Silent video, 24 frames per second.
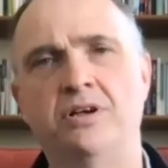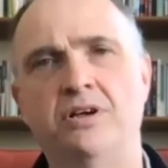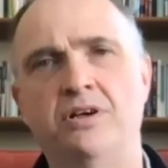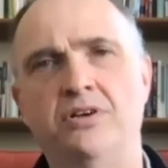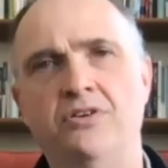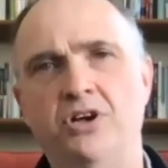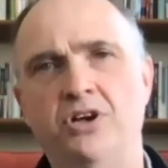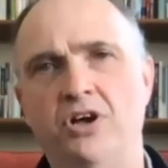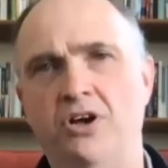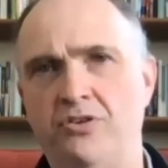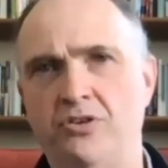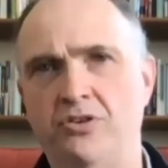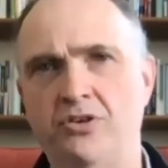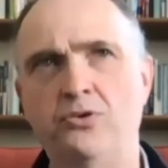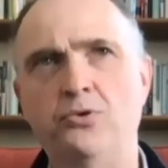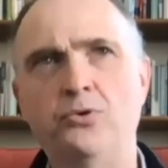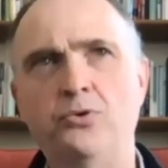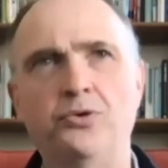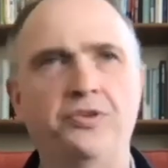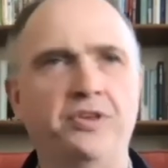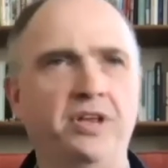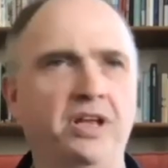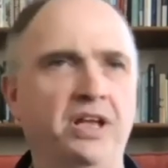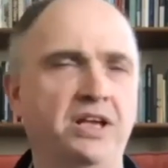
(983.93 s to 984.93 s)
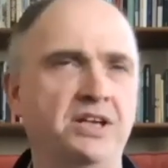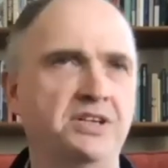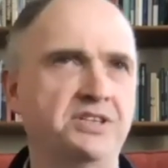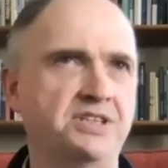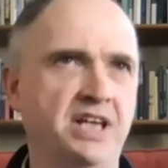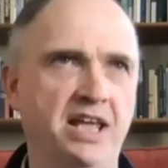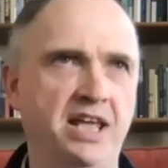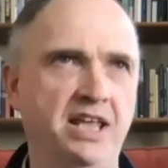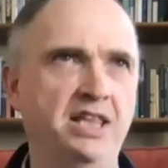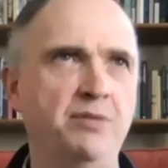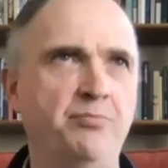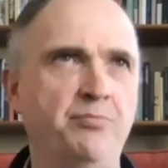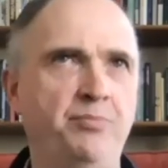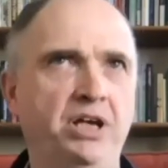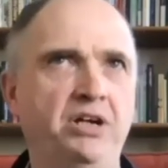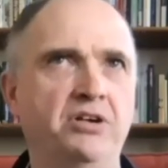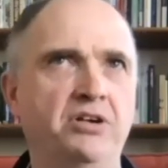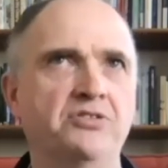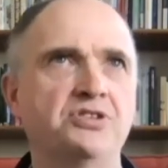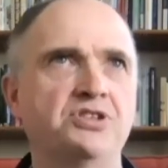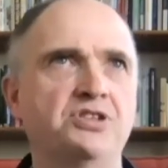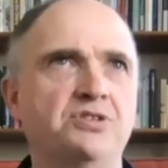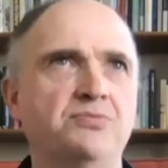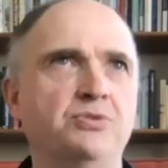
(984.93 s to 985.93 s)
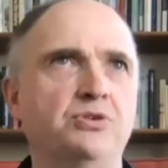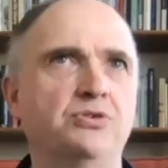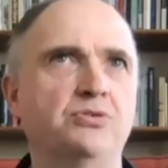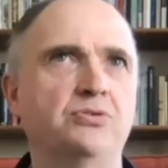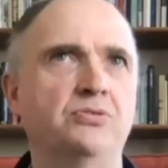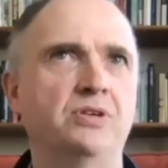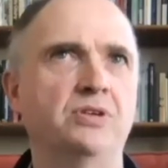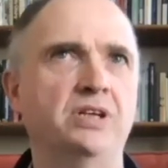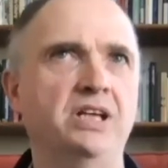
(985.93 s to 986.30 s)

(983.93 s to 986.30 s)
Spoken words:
knowing that all things, in the big and small,